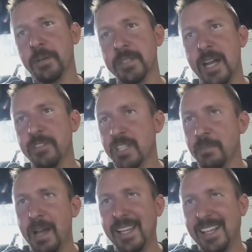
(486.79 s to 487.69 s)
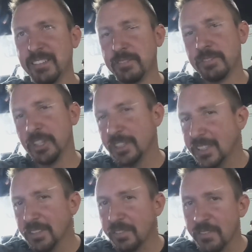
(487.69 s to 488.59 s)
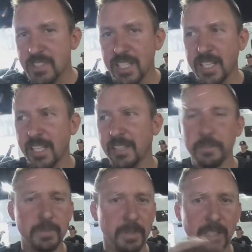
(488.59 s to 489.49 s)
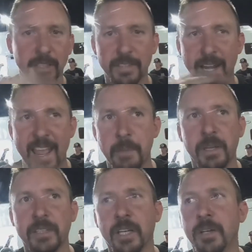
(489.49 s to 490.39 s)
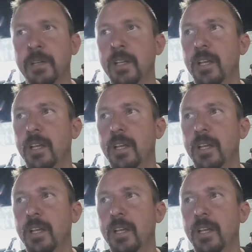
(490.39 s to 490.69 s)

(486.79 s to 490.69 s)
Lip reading: It was averaging about like 13 to 15. It was real dynamic though.